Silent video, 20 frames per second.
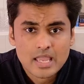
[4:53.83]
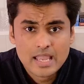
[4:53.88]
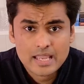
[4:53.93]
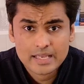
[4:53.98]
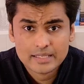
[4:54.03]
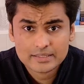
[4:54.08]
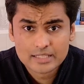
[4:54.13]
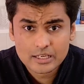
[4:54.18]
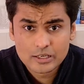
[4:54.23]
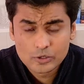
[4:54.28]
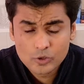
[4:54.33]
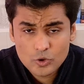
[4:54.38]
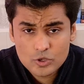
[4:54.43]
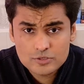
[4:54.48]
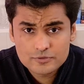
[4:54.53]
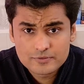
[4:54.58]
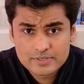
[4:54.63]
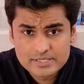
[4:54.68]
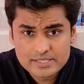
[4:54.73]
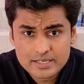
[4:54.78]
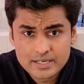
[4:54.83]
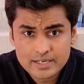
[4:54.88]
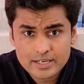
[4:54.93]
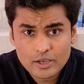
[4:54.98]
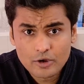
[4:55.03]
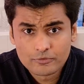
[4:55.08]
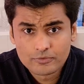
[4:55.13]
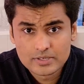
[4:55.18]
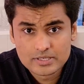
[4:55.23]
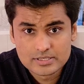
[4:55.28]
In the close vicinity
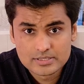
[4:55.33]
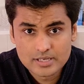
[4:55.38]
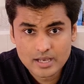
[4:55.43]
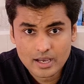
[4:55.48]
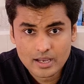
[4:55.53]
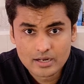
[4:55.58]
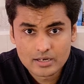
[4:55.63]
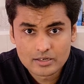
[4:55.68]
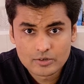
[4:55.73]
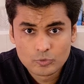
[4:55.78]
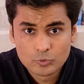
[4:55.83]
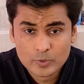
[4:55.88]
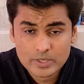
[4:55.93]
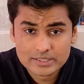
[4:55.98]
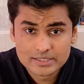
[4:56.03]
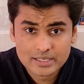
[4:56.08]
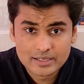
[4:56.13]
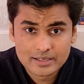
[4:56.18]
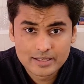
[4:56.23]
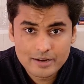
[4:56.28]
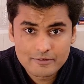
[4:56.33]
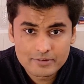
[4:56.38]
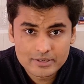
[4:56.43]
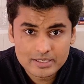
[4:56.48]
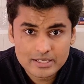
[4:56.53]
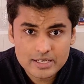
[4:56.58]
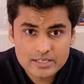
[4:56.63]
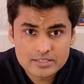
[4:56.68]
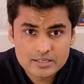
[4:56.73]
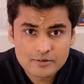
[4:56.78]
of a star, where the
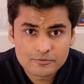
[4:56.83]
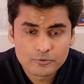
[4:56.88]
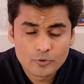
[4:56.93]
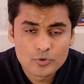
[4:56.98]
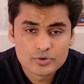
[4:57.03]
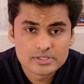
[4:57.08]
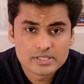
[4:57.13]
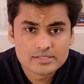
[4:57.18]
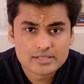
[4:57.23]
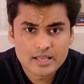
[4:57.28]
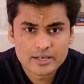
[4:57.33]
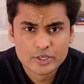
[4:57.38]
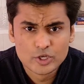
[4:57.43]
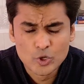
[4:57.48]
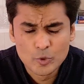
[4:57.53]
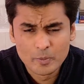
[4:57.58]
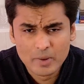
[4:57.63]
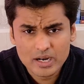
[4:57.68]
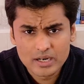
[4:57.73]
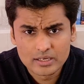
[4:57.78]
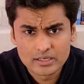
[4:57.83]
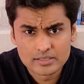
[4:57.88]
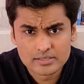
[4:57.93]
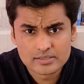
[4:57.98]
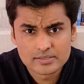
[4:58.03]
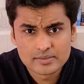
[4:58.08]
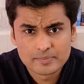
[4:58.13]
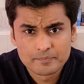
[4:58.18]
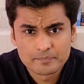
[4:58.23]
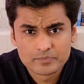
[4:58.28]
gravitational forces are
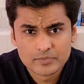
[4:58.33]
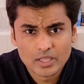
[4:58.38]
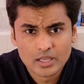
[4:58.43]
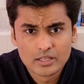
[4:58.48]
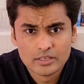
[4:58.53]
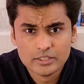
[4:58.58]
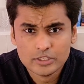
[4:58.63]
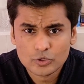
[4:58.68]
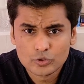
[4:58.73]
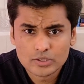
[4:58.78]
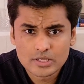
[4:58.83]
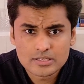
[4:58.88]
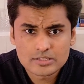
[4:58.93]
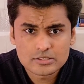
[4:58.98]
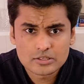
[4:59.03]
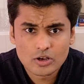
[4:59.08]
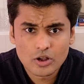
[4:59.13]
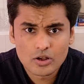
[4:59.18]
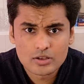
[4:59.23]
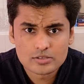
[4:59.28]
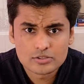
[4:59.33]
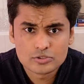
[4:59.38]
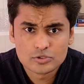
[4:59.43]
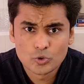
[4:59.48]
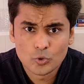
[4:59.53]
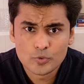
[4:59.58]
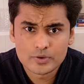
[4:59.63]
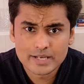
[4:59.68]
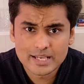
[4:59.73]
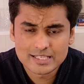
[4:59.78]
humongous, Newton's laws
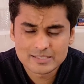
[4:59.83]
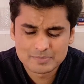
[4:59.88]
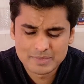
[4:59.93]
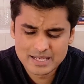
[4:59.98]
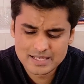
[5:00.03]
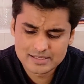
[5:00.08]
don't explain